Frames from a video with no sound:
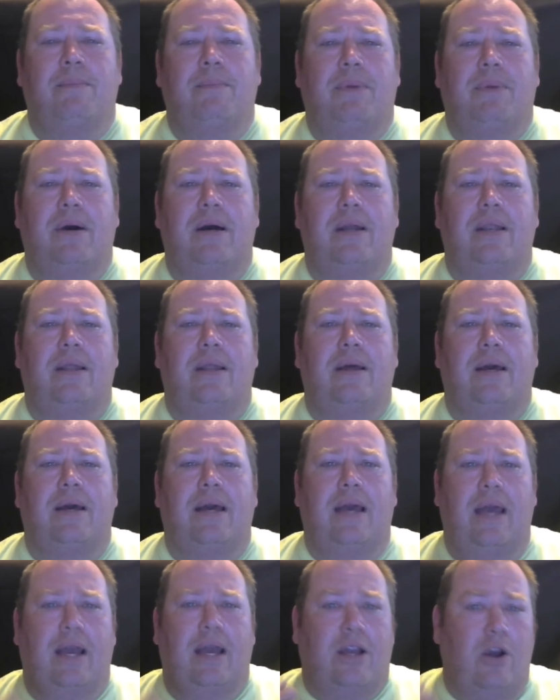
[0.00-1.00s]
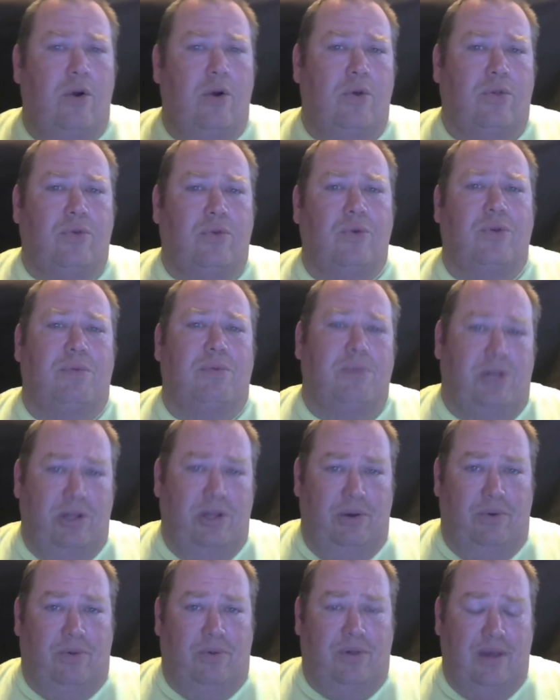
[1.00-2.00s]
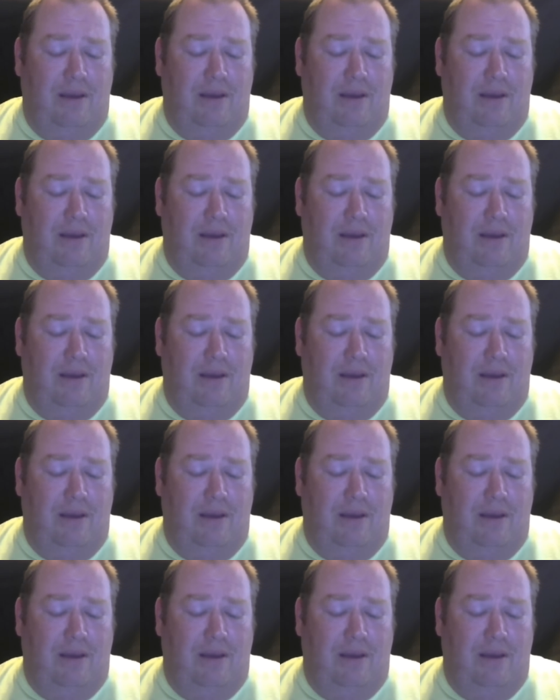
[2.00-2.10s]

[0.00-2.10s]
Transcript: but it goes through some juice.